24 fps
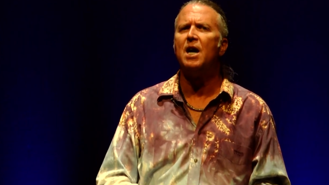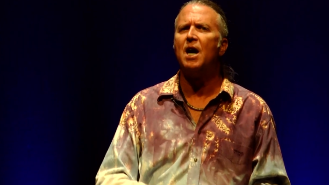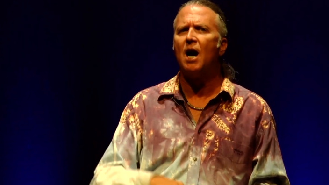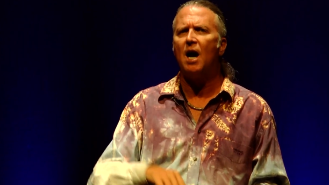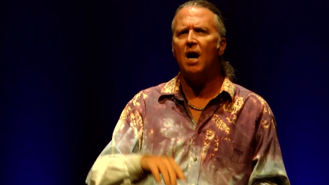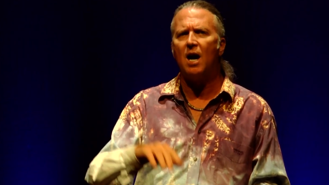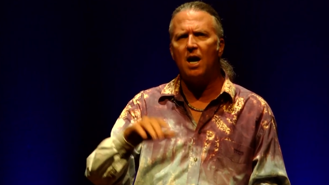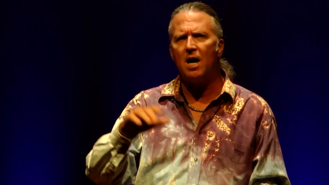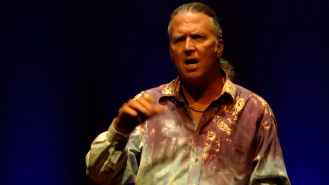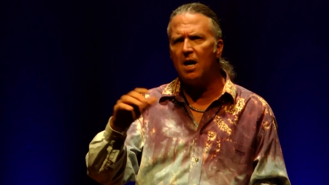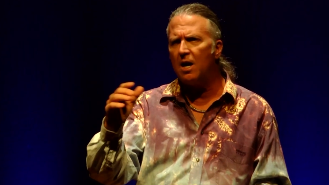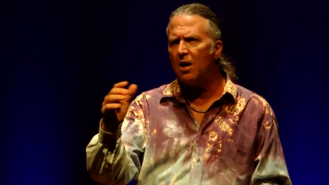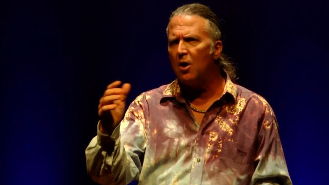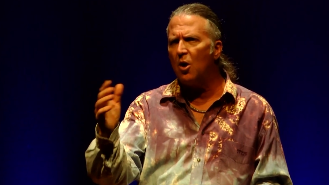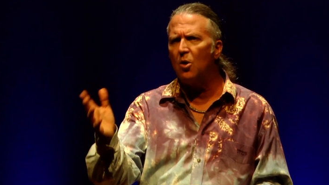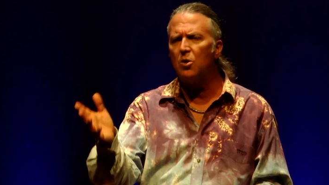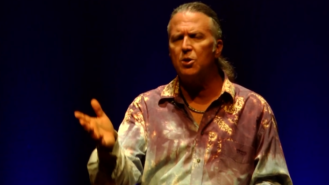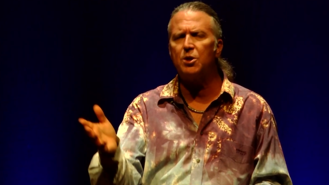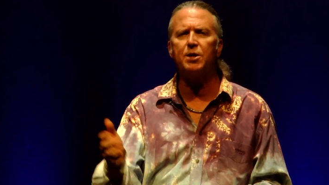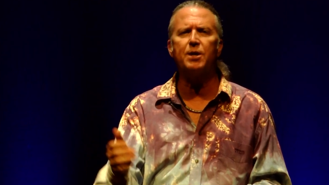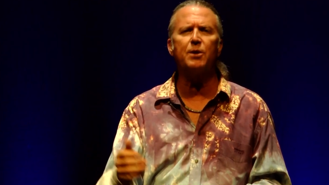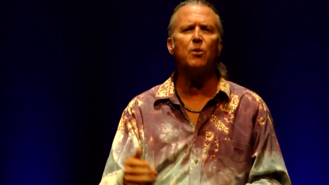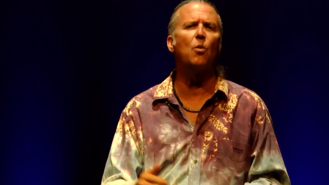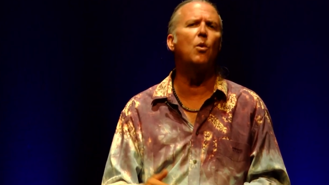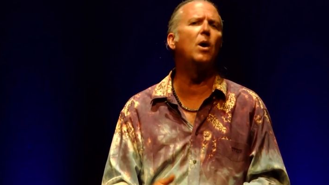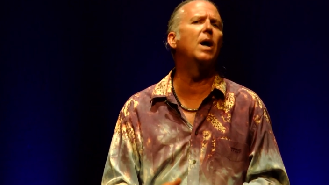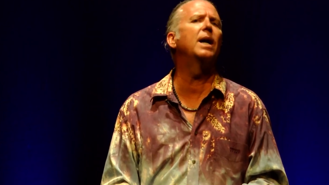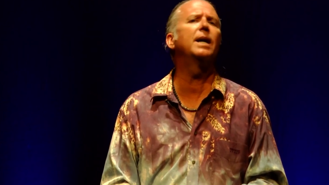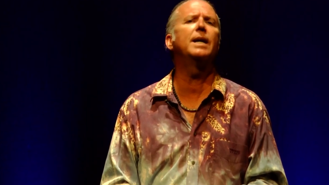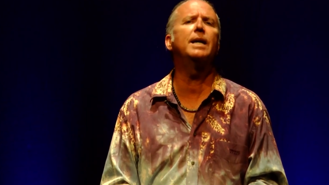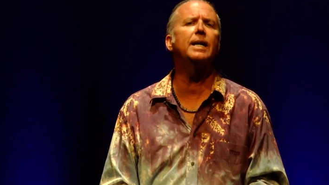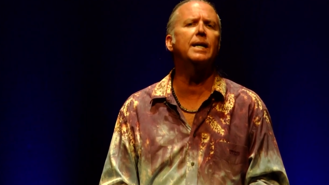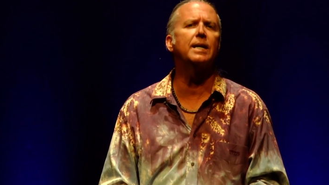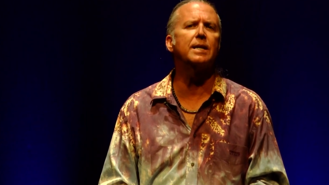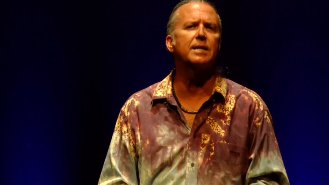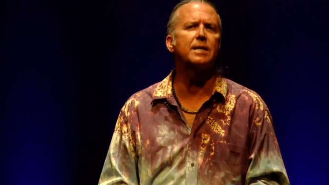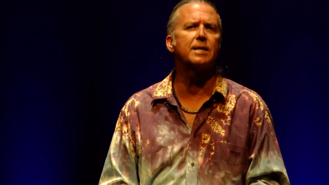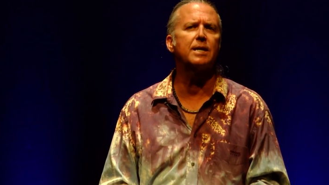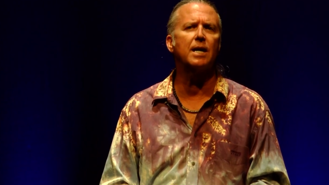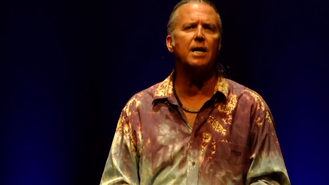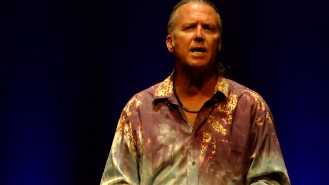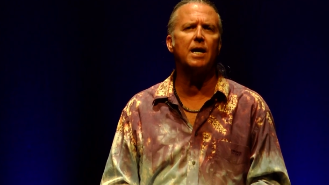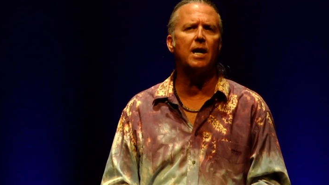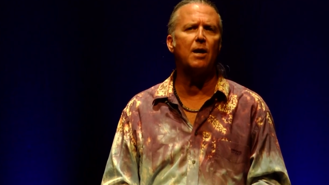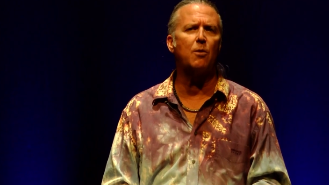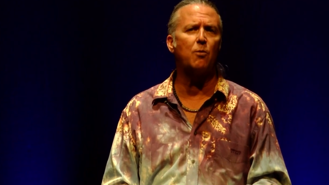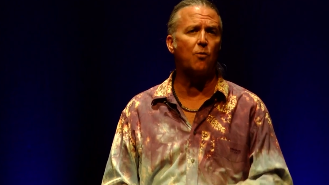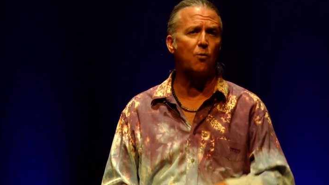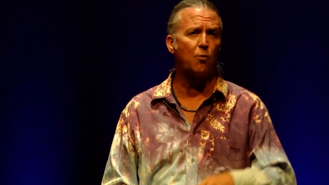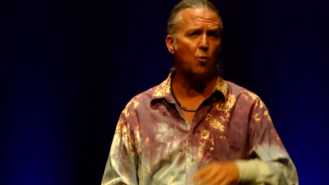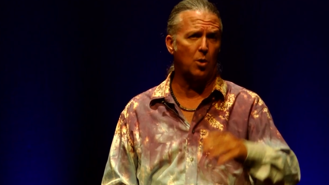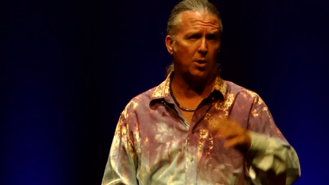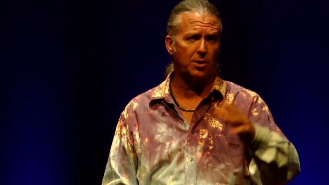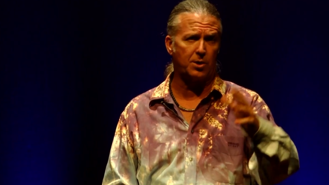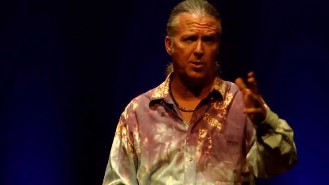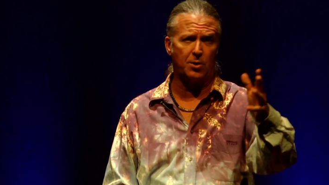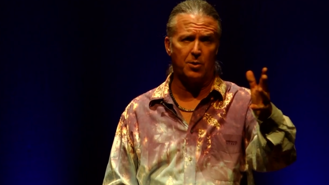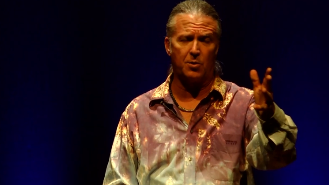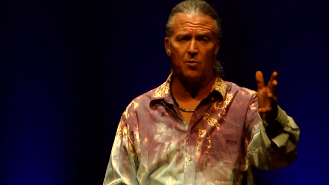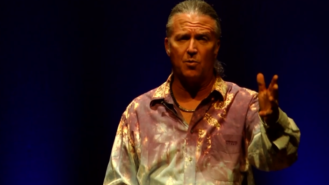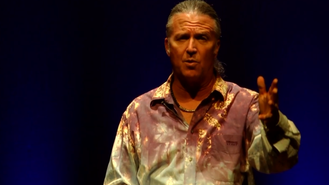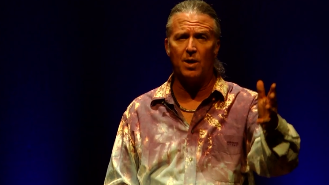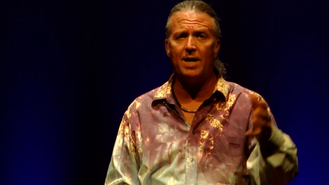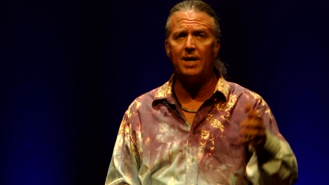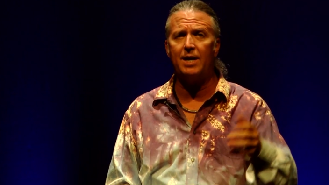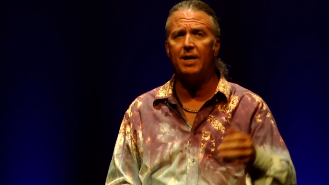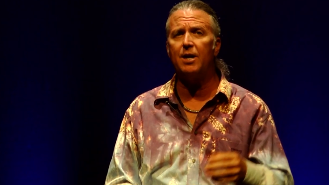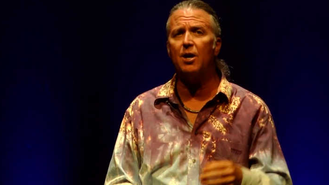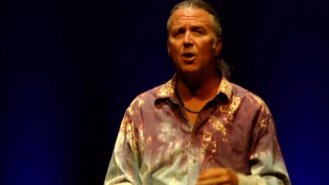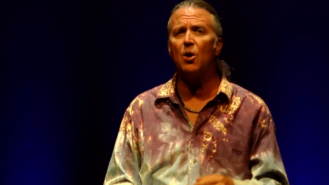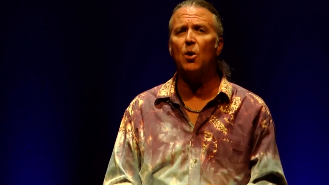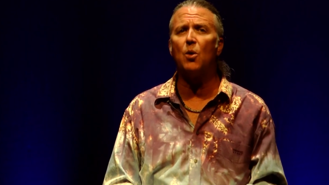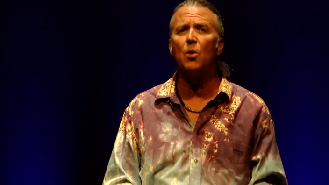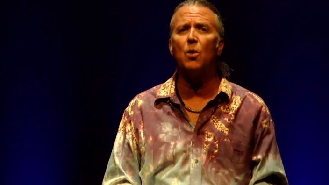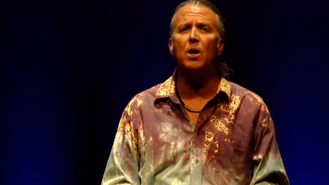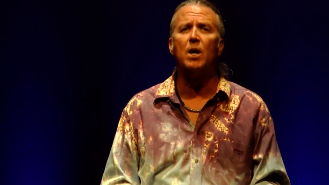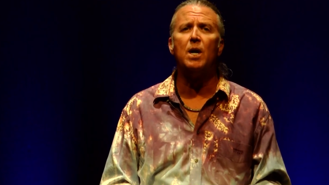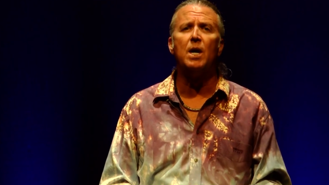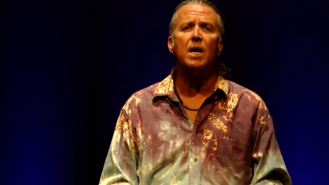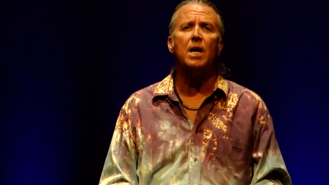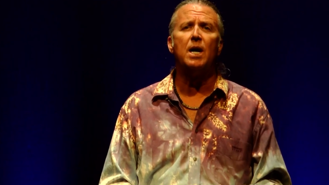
hosting weddings. I've worked on the radio.